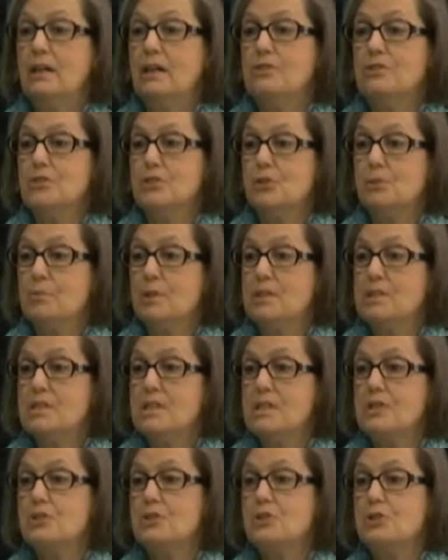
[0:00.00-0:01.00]
a German
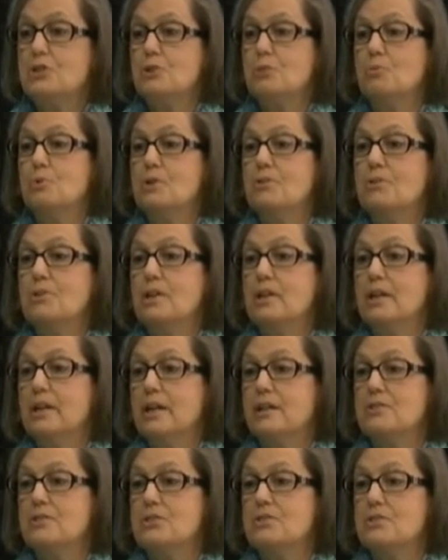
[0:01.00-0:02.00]
teacher with
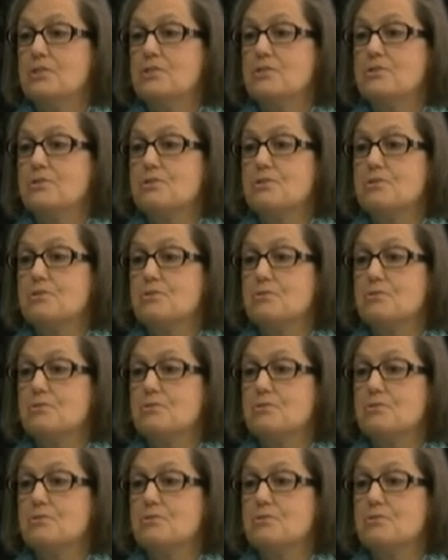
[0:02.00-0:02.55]
connections